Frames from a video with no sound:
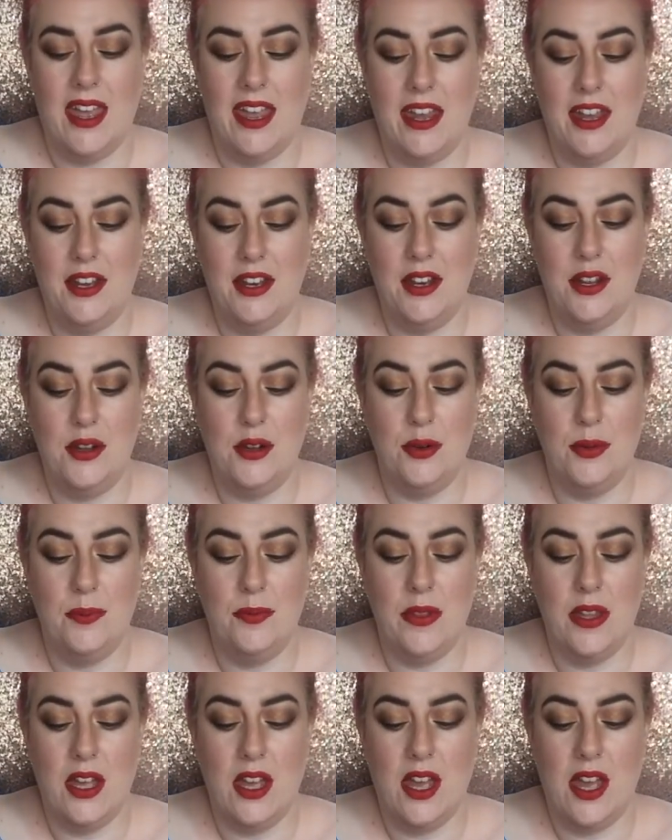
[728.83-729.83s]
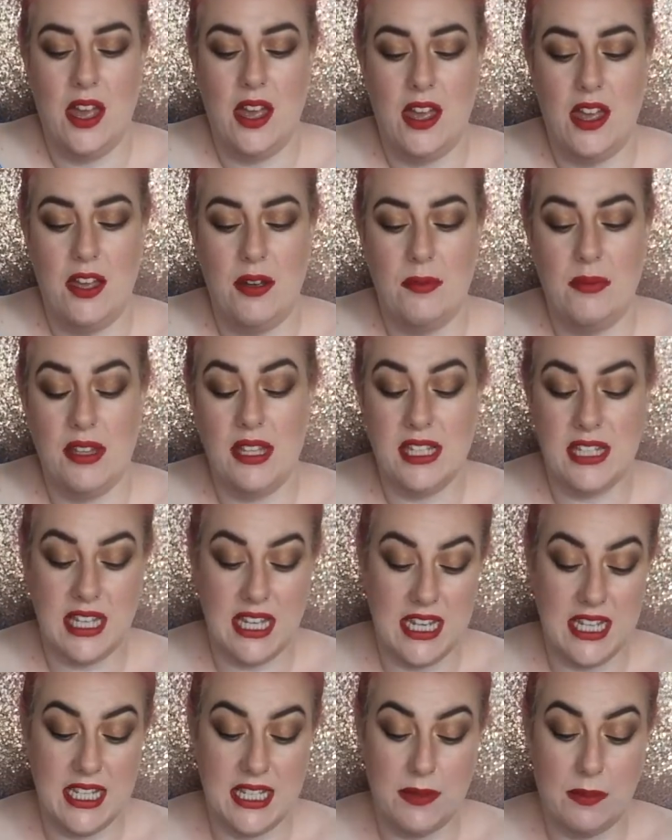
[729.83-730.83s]
Anywho, this
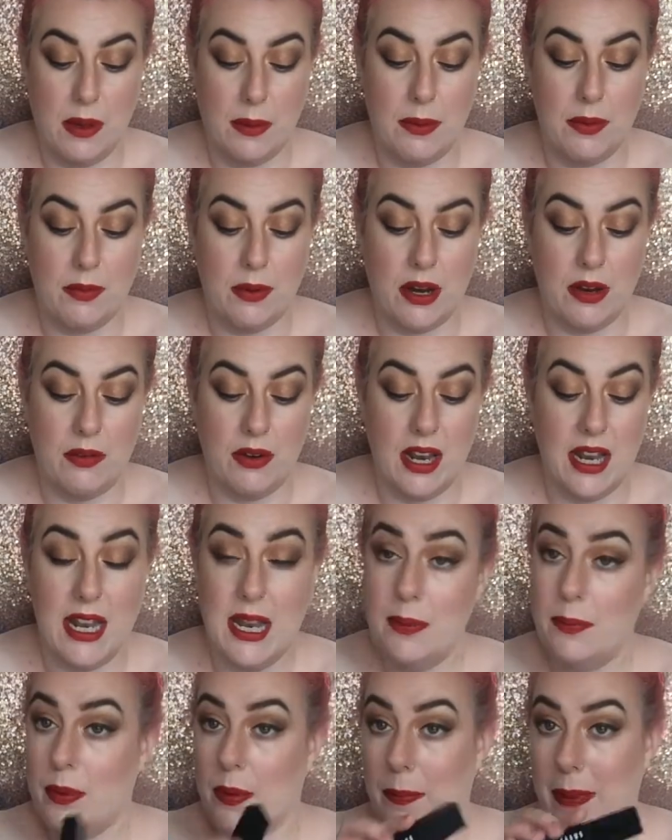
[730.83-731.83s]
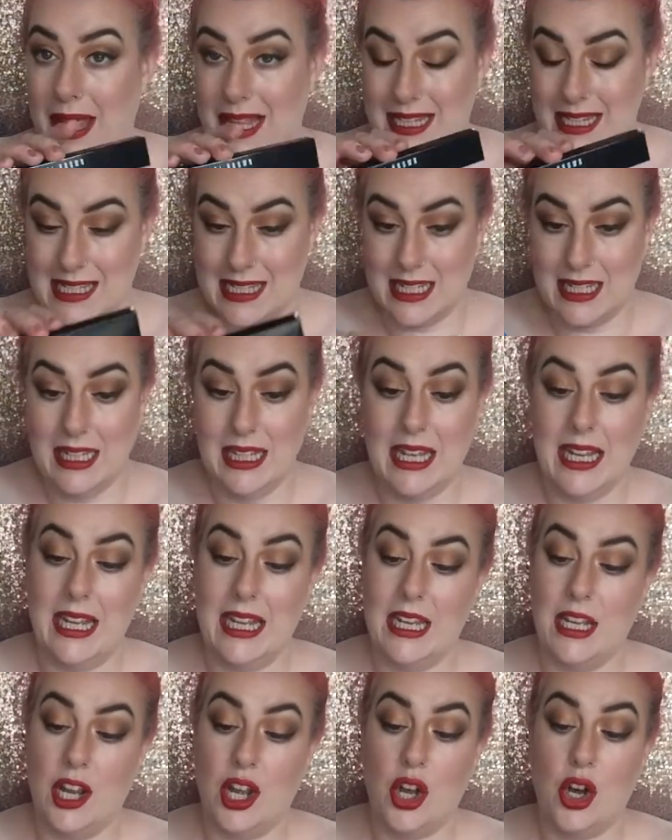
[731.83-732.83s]
is the Bobbi Brown lip pencil
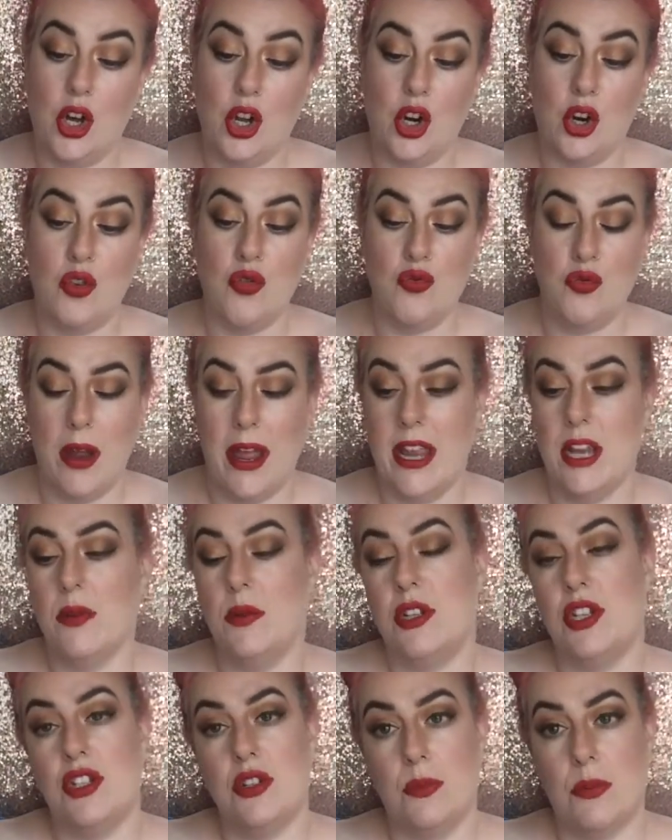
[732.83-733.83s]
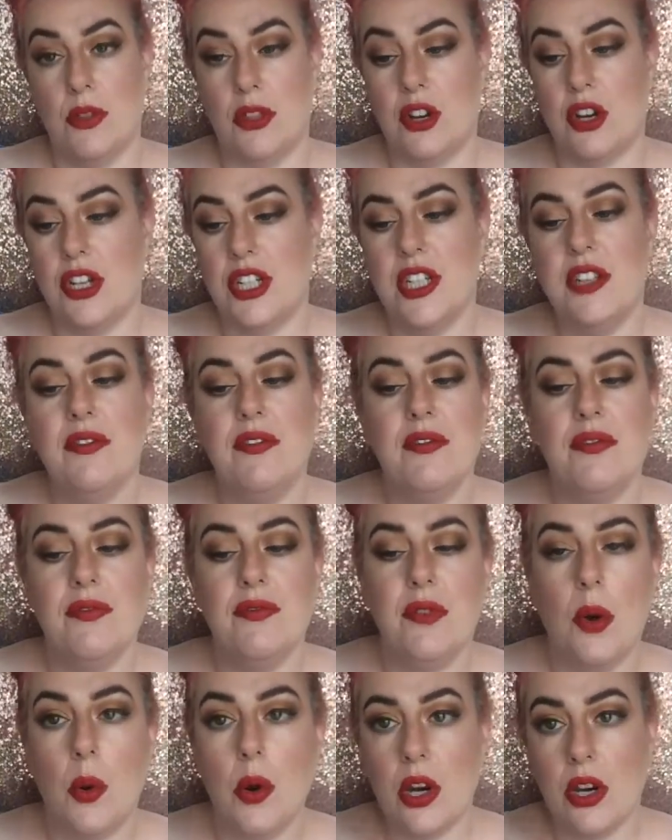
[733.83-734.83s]
in colour red, which is number
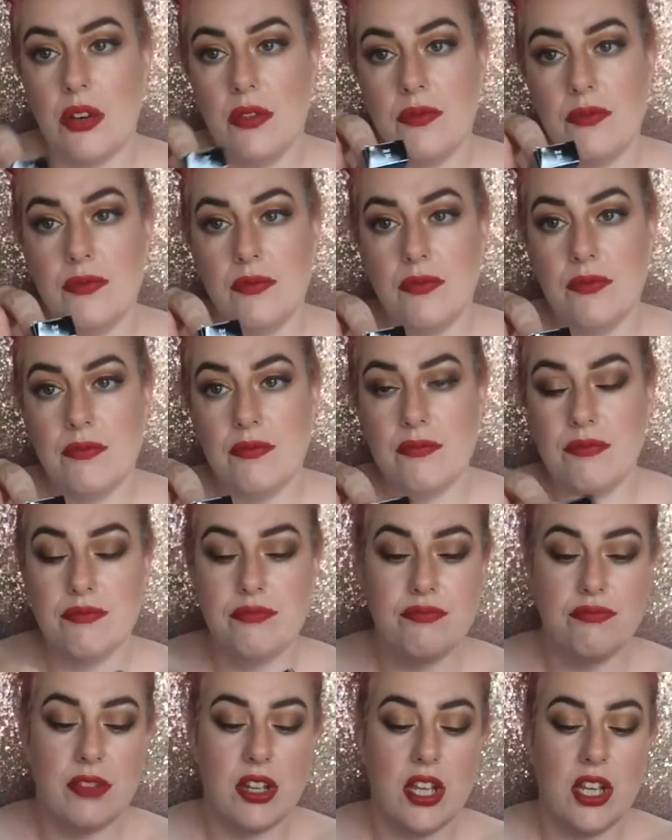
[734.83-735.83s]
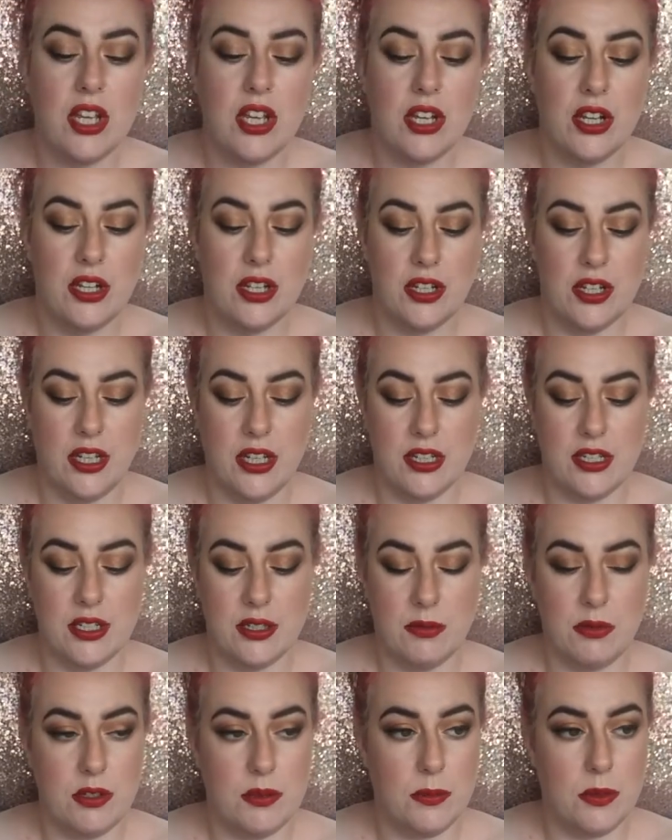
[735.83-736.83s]
34.
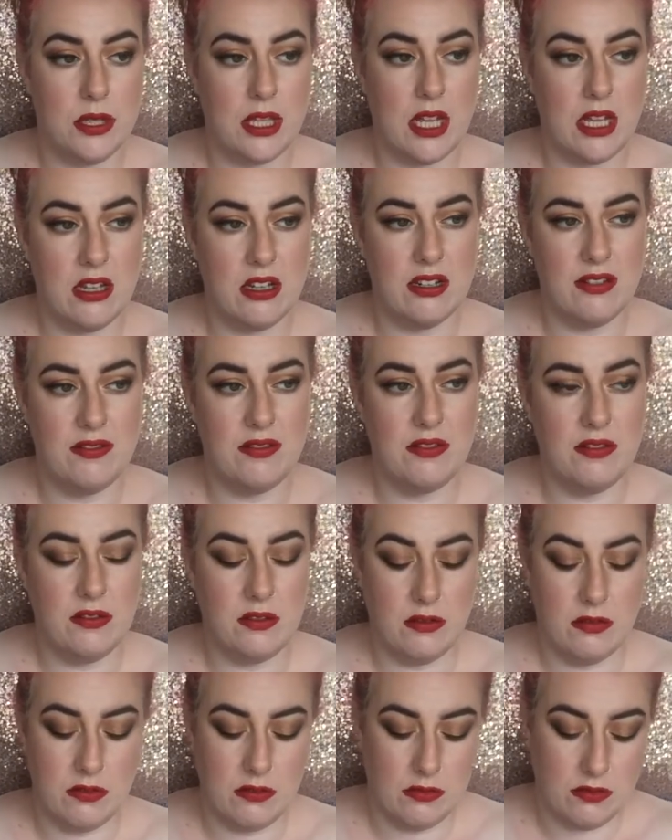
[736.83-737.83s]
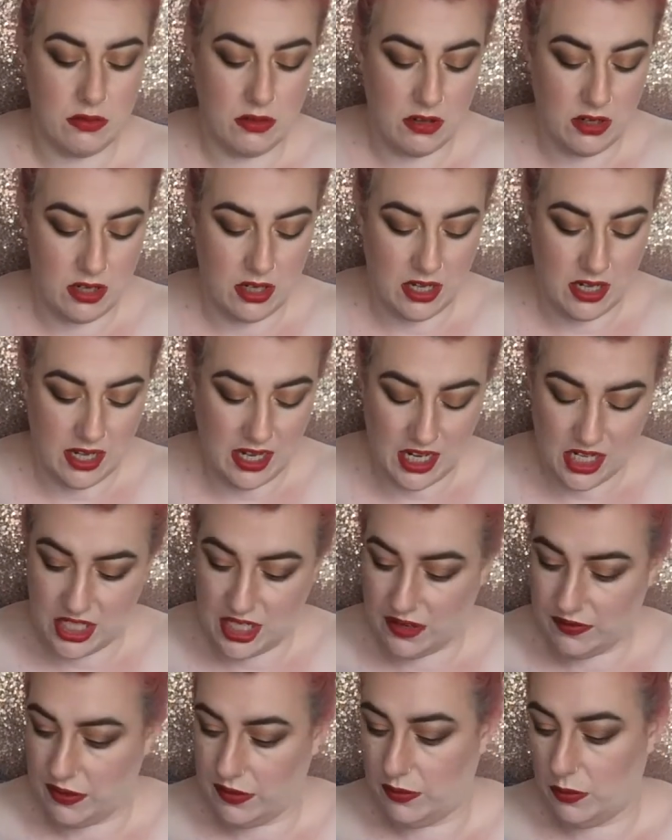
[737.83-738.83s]
Yes, we'll just put that on.
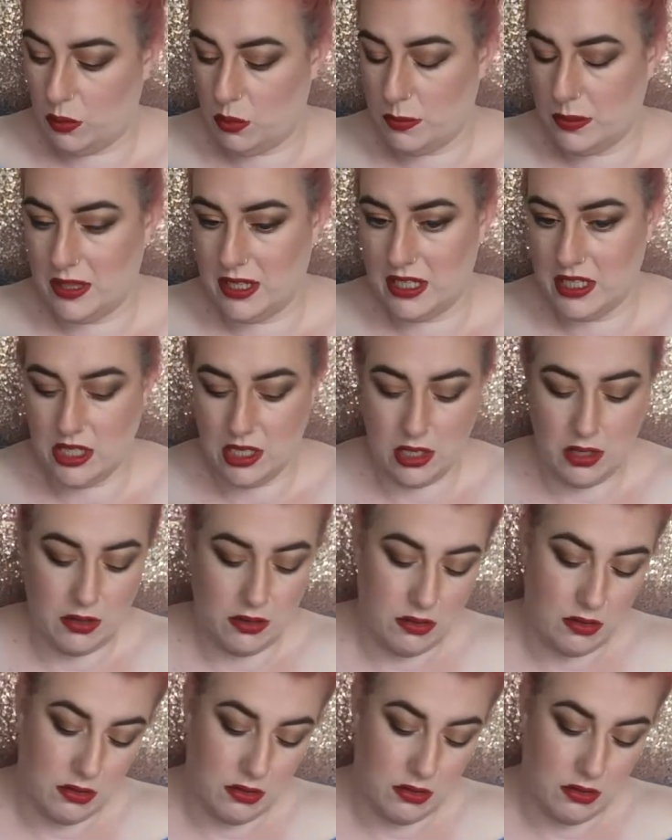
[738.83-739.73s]
Actually, I haven't even opened this yet.